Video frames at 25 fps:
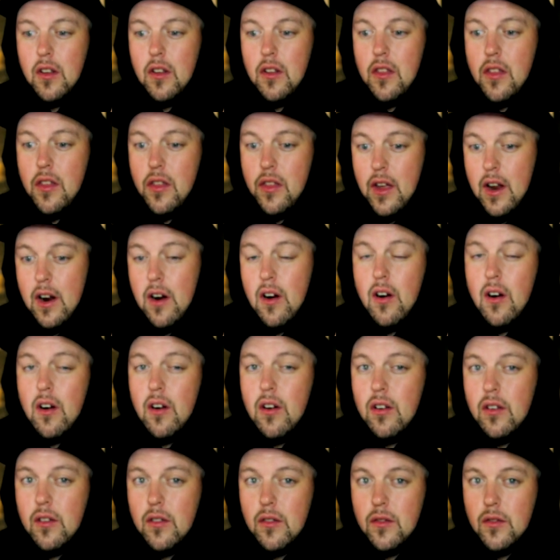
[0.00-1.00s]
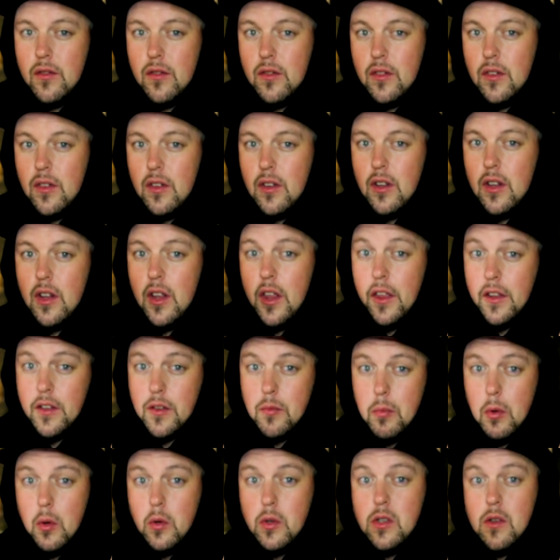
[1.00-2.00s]
Their
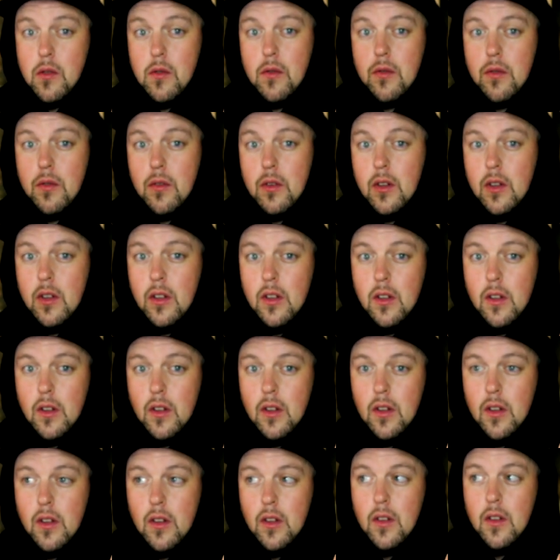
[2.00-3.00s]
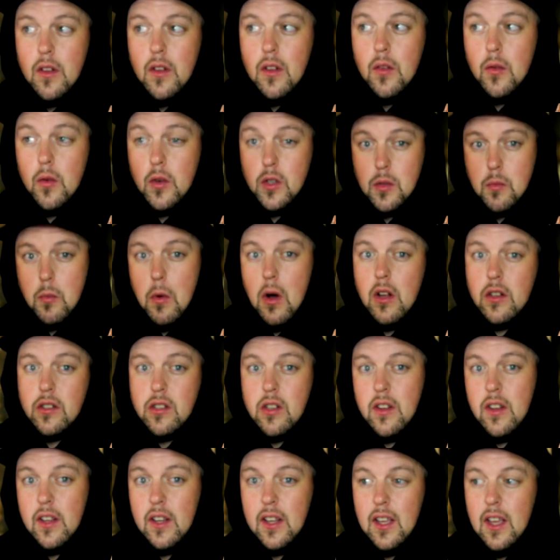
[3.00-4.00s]
explosive response
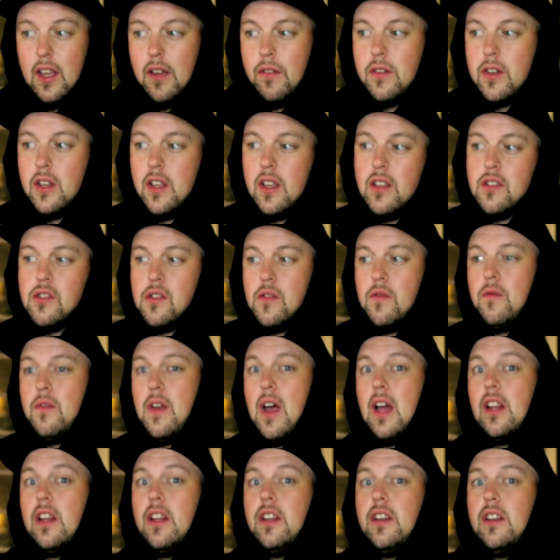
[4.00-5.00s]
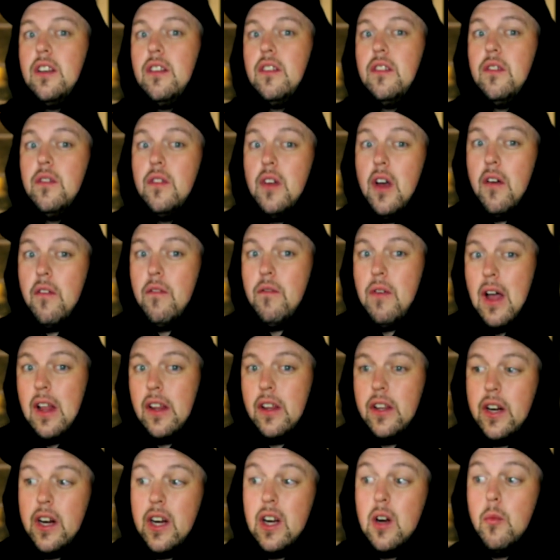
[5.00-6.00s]
to the gift is a valid a
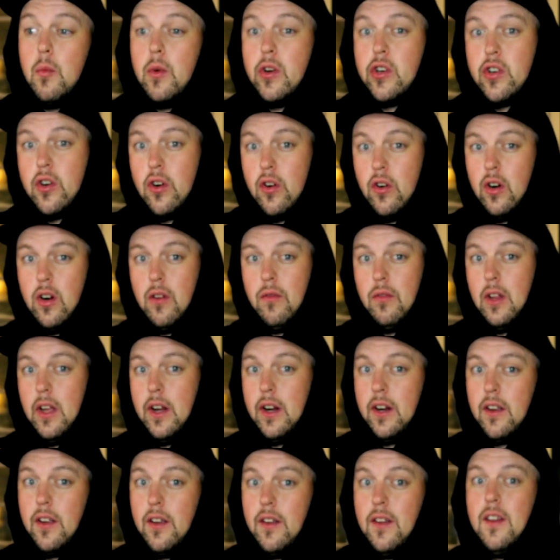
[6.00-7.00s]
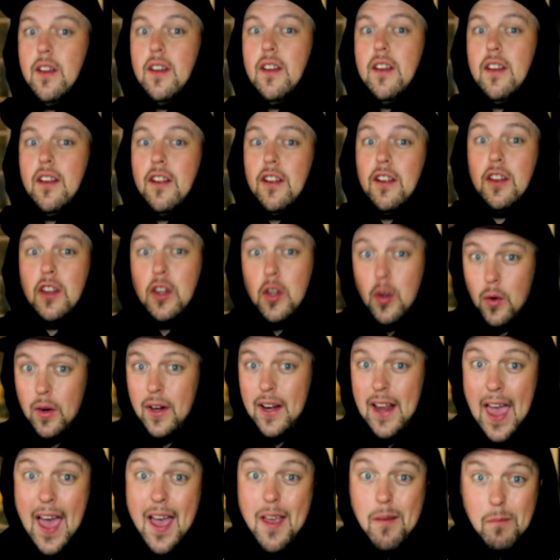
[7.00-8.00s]
validated return of like you
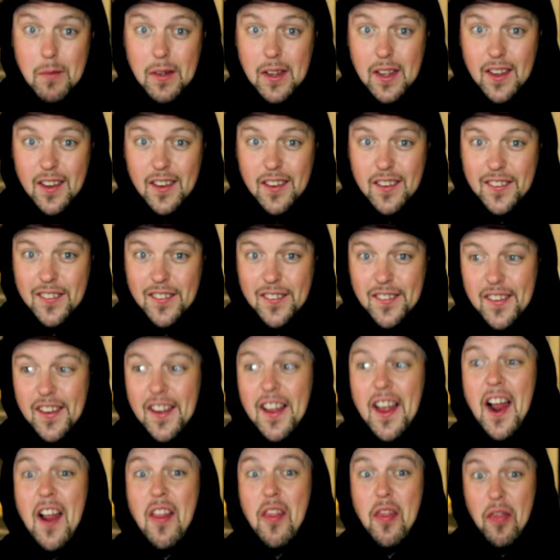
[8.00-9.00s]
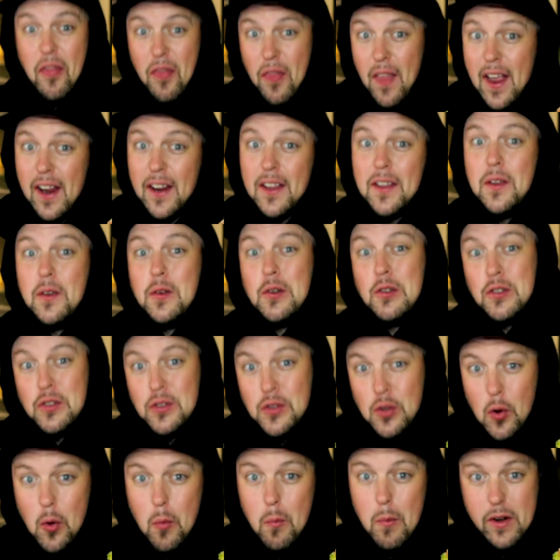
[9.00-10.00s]
get me and thank you
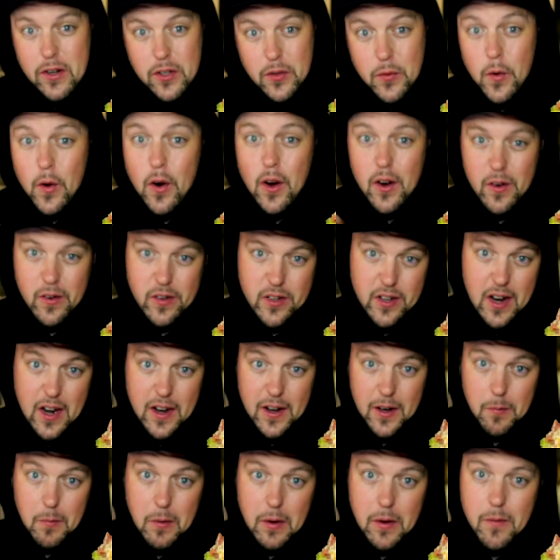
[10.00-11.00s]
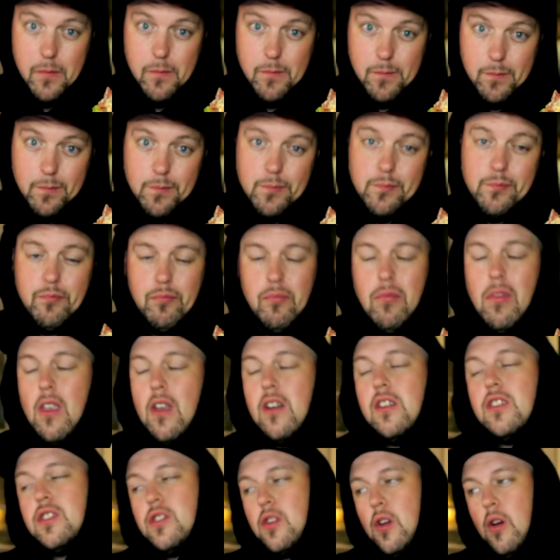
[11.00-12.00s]
so much for understanding me.
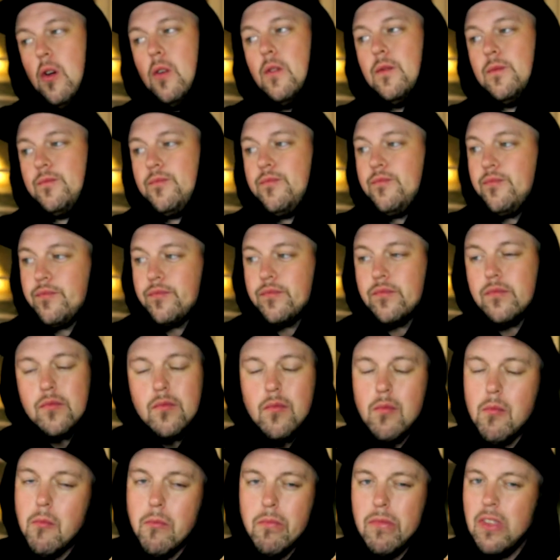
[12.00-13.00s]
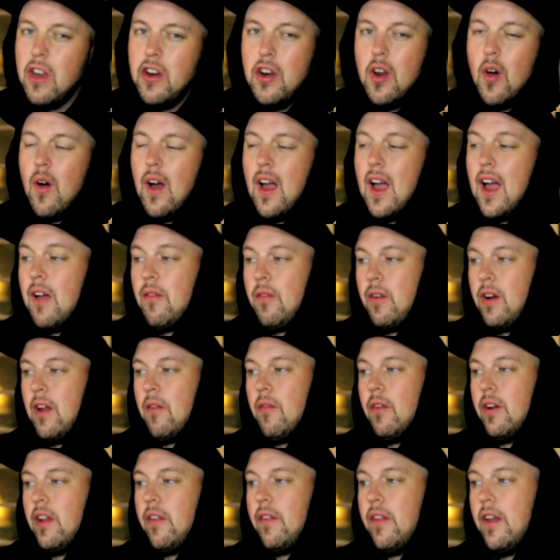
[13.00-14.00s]
So no, I have
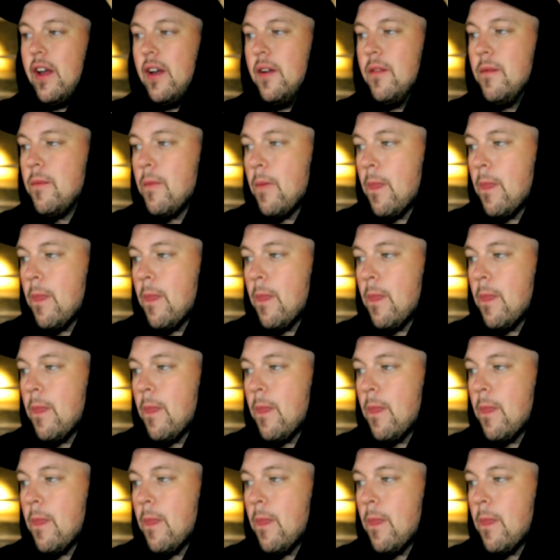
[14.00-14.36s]
never done that.